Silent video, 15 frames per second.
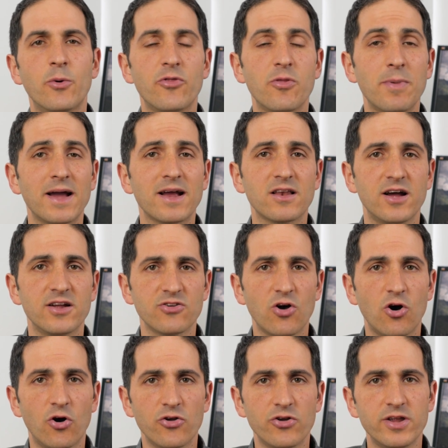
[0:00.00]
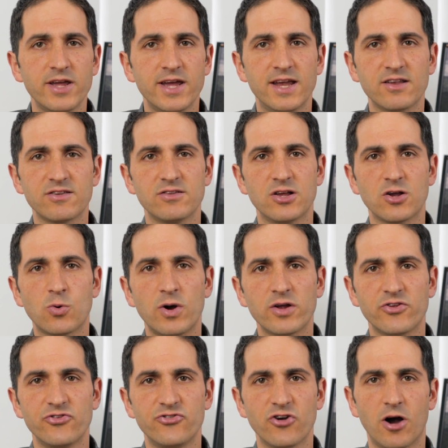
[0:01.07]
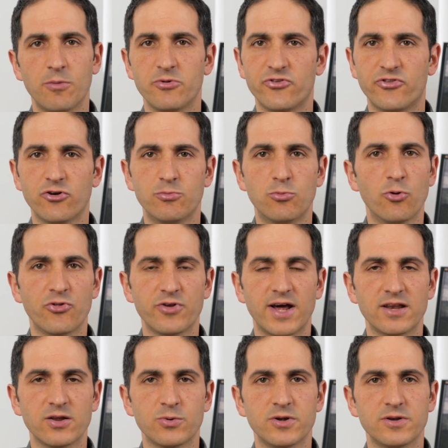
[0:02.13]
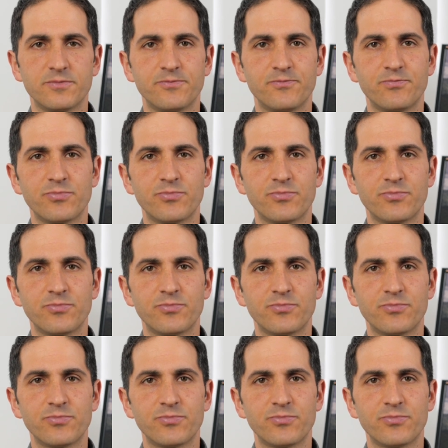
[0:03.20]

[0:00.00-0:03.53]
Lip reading: With the backlight on, it doesn't look quite as sharp but still more than adequate.